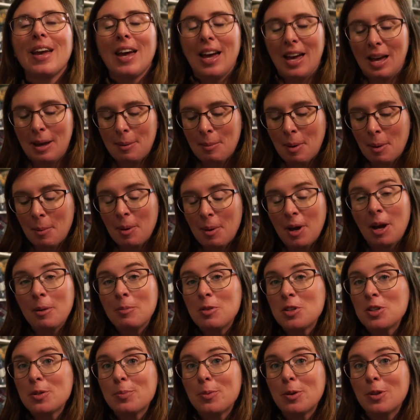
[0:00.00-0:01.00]
But I'm
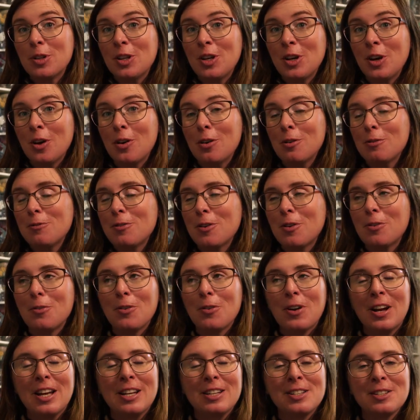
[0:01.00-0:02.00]
just pulling off
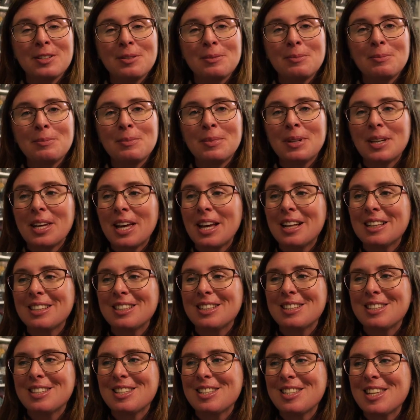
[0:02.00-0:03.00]
random
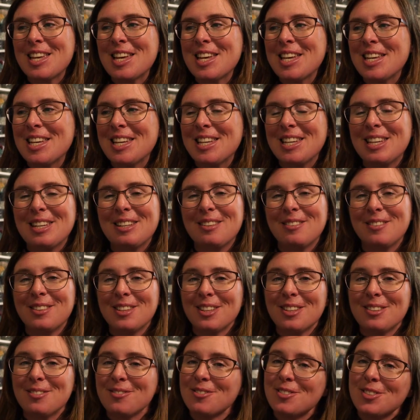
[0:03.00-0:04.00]
colors
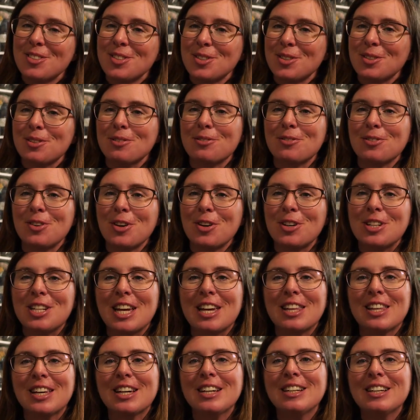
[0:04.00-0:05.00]
that sort of go
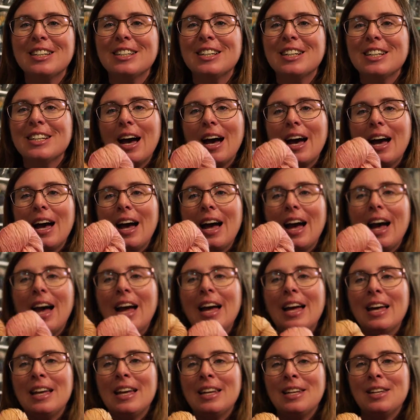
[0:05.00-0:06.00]
together.
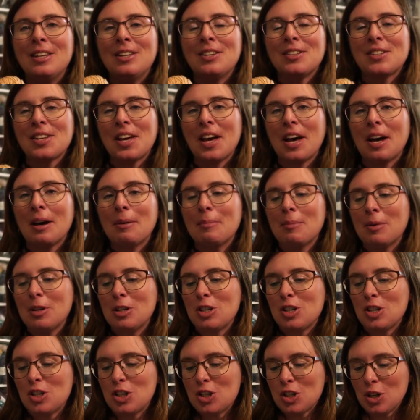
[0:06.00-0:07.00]
And
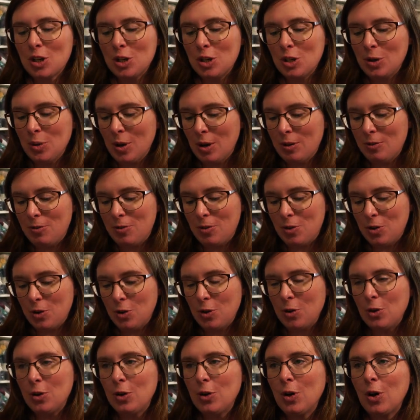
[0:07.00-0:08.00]
just show you a
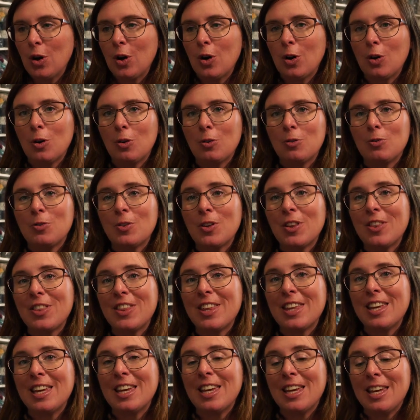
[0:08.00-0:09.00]
few of
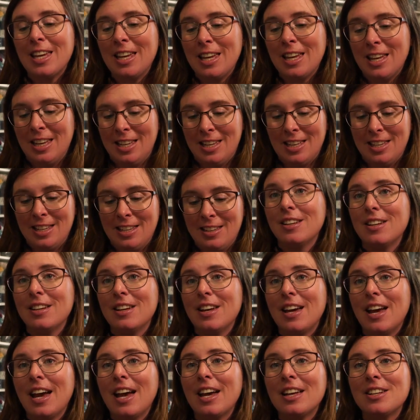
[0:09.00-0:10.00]
the
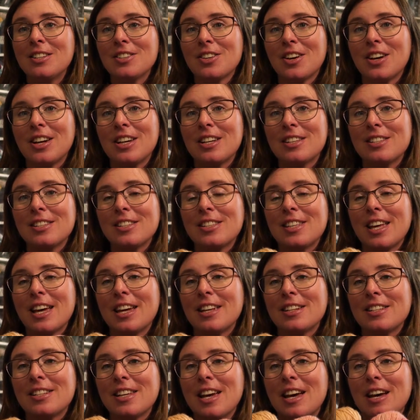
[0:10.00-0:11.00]
hand dyes
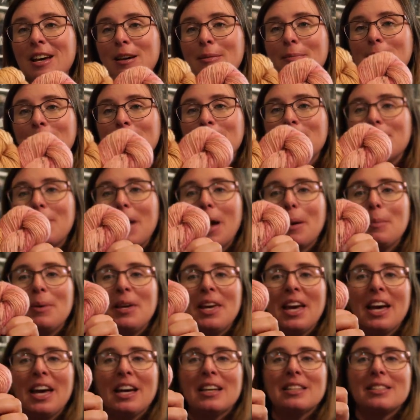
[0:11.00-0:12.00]
that
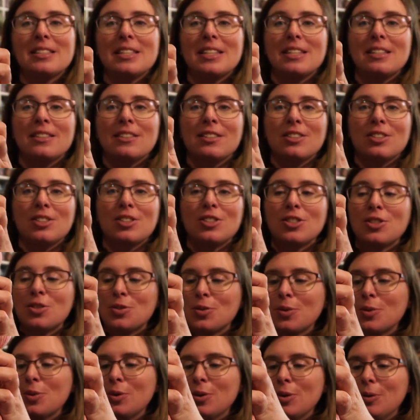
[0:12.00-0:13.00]
Pammy has in the
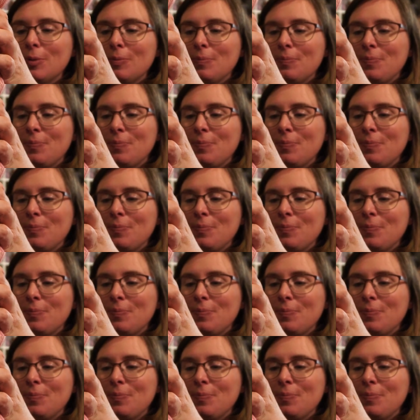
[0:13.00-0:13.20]
store.